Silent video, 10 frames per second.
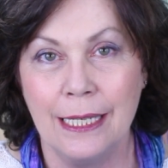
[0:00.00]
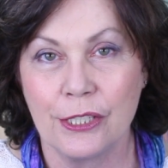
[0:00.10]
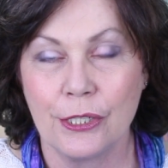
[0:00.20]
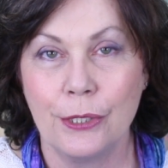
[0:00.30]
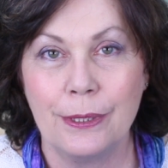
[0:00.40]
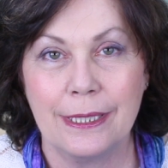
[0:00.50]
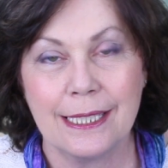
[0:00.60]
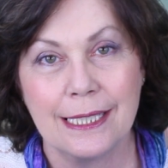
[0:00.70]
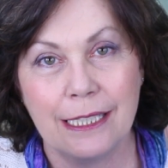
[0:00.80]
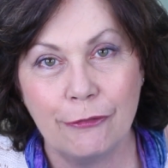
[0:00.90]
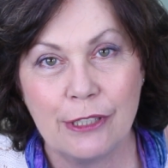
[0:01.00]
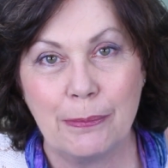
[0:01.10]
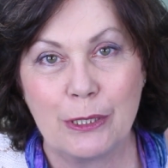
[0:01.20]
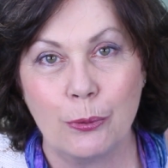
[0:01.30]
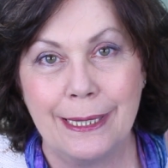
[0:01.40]
So there's a difference
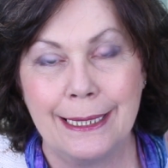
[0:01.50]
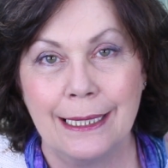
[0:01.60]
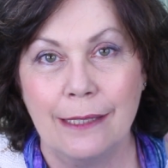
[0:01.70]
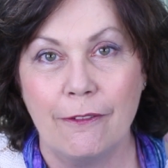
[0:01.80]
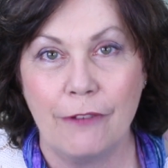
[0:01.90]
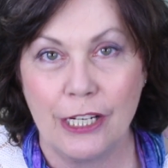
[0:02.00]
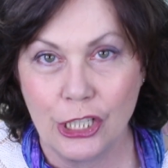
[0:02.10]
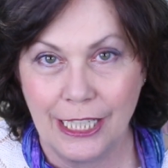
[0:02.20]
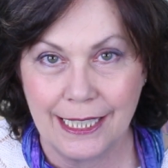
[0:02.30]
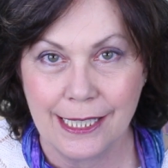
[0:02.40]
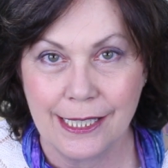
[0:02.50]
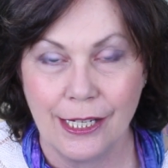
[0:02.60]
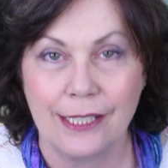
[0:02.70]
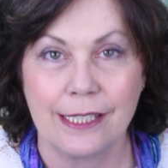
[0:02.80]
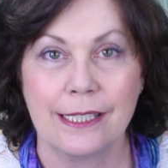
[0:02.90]
between facial
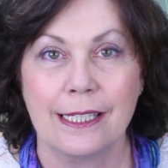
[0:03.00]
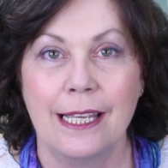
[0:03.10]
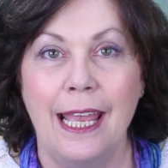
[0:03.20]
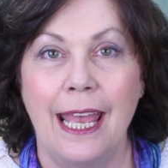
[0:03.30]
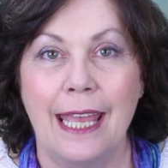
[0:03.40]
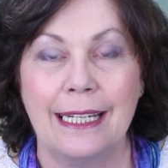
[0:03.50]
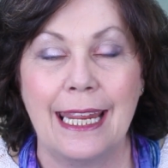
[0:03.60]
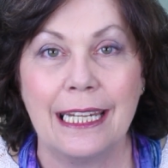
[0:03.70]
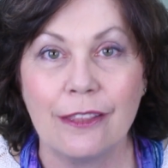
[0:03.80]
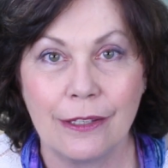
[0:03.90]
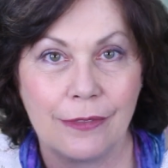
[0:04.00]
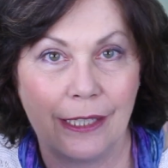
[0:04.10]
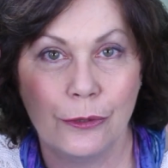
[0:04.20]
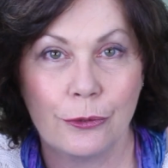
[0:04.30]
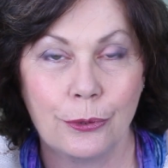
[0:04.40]
exercises and anything
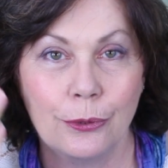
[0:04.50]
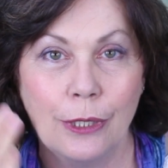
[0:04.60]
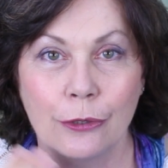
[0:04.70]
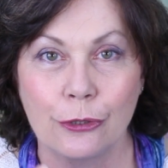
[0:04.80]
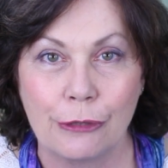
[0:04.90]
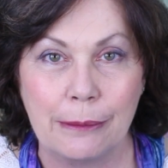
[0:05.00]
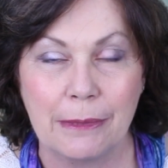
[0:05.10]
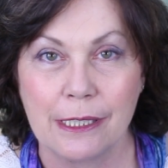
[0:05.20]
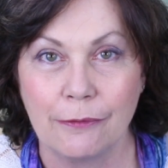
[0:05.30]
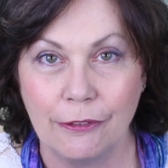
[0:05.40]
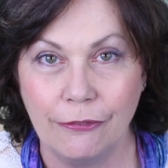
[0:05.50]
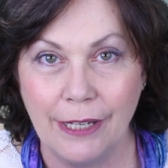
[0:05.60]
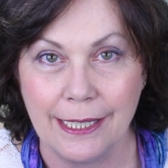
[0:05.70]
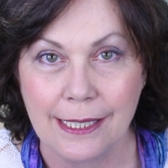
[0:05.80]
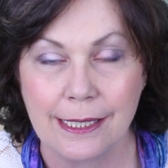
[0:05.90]
that you do on treatments of the
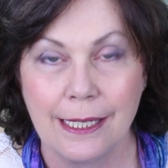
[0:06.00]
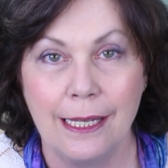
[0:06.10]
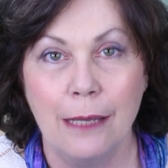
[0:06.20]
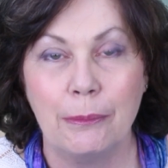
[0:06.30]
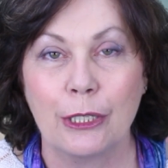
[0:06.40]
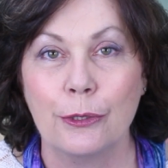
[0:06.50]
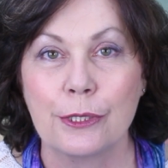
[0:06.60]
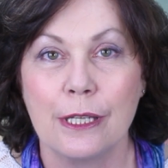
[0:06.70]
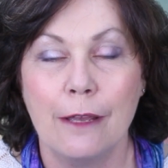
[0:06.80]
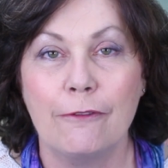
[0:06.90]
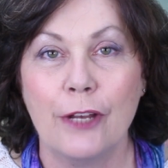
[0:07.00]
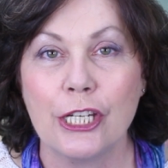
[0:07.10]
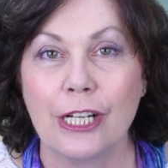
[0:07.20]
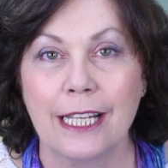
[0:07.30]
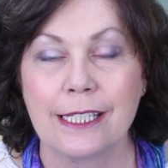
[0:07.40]
face, because
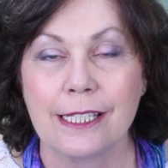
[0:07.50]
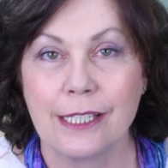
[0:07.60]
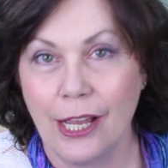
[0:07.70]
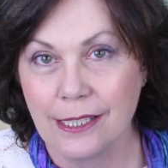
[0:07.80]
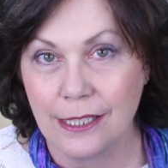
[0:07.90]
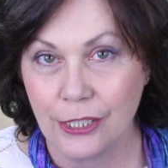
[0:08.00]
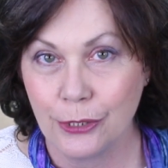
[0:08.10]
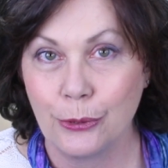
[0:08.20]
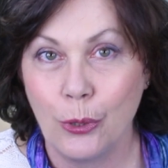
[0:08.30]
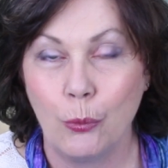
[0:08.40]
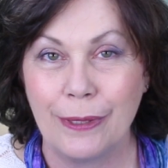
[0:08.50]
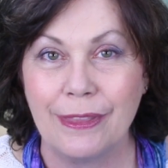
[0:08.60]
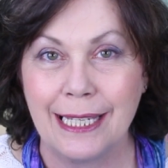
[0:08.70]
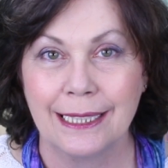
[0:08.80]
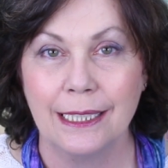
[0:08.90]
facial exercises deal with
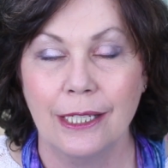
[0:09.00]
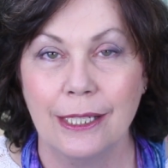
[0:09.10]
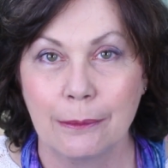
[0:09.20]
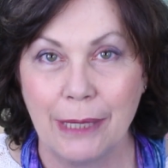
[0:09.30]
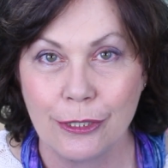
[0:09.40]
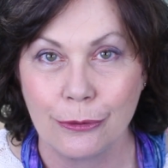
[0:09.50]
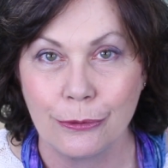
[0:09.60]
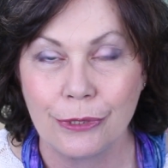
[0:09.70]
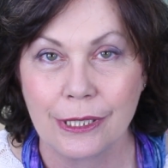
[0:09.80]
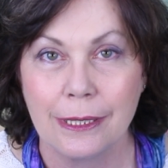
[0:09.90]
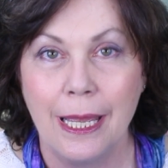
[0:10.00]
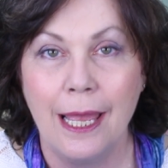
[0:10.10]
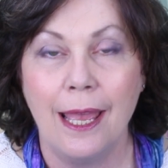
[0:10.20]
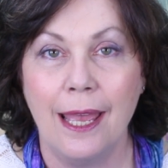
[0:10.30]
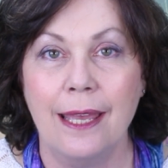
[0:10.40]
the underlying muscles
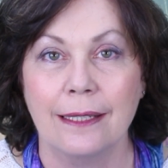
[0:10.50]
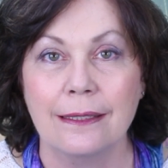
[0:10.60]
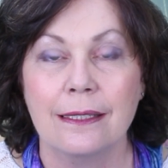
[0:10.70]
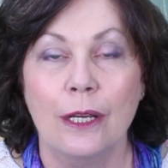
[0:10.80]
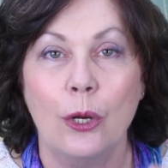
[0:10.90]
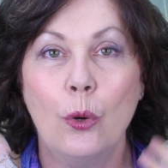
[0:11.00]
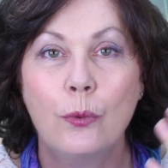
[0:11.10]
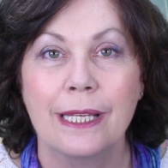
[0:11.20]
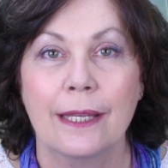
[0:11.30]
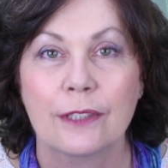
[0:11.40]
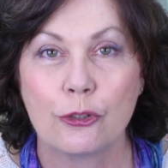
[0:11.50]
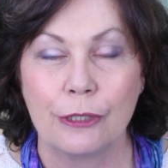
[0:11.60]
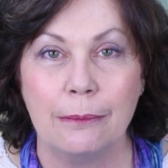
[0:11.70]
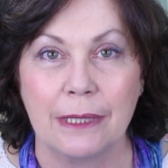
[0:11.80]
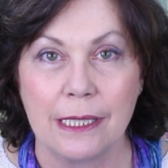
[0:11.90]
and all the other
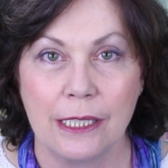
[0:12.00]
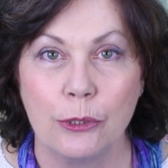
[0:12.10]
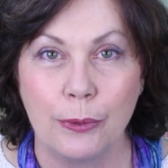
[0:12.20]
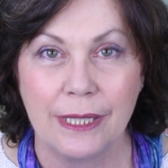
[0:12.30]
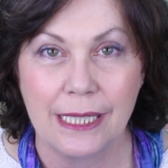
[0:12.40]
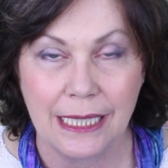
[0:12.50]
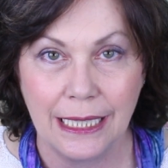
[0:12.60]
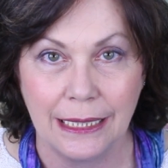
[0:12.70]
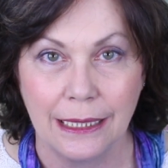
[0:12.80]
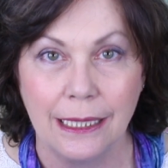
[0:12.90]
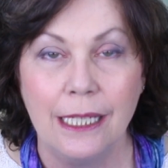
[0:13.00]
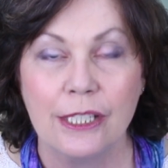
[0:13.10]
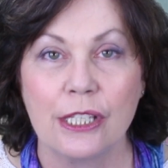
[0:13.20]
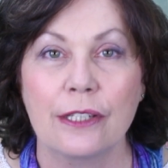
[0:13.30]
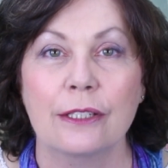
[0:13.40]
treatments deal with the skin.
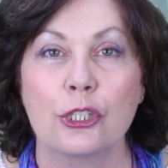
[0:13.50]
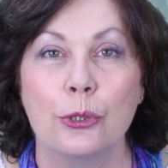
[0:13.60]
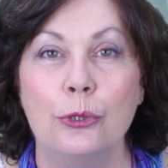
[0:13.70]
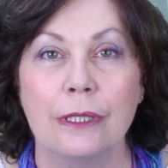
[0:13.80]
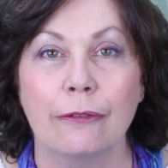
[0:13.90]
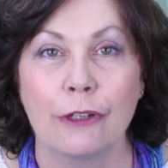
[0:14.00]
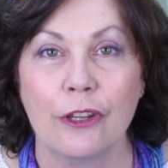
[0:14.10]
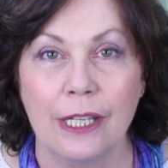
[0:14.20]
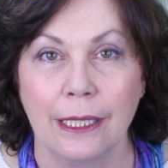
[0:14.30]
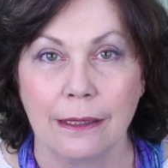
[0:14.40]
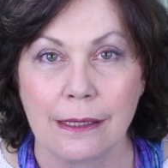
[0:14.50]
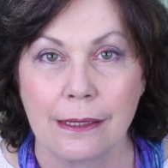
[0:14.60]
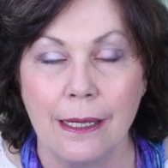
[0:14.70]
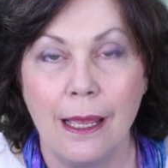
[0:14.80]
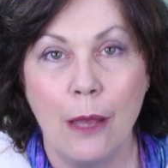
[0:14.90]
So they're two different things.